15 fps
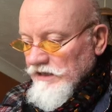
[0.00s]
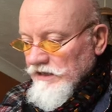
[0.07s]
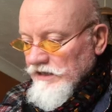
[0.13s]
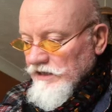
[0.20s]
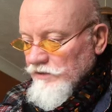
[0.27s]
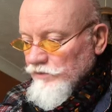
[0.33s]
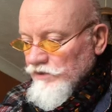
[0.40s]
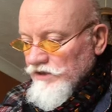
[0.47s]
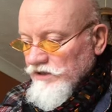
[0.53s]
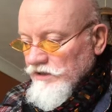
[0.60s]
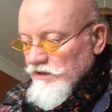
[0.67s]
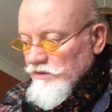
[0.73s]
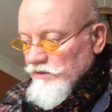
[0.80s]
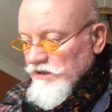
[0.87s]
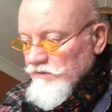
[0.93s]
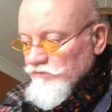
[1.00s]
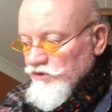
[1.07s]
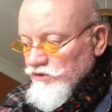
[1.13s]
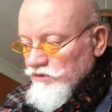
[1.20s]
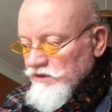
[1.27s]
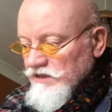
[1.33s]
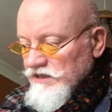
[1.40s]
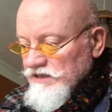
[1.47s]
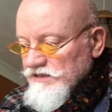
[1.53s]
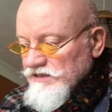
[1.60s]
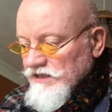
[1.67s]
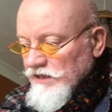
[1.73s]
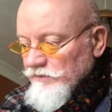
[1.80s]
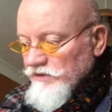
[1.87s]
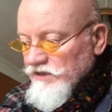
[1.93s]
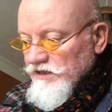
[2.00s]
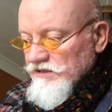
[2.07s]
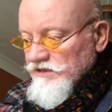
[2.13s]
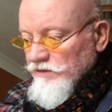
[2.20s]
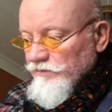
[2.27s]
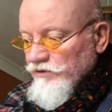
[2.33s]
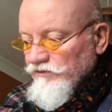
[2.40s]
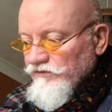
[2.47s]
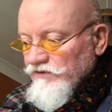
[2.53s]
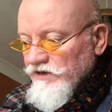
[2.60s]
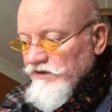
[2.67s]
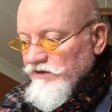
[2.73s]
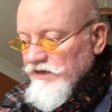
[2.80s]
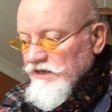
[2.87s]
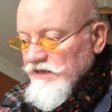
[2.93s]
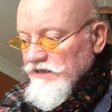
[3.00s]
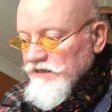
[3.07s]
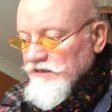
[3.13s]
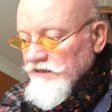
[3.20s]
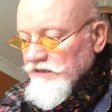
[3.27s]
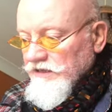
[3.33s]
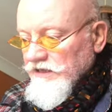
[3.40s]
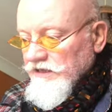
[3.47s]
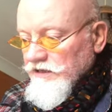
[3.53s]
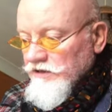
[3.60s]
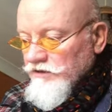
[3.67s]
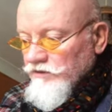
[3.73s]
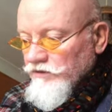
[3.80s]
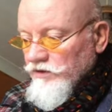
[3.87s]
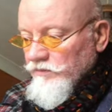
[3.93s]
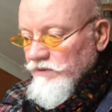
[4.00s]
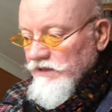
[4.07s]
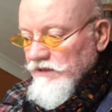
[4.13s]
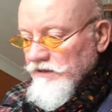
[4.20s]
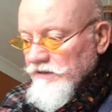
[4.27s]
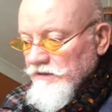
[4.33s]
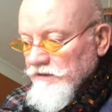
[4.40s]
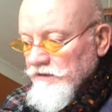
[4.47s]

And when, the, when I'm doing these type of things, I put very little ink on the pen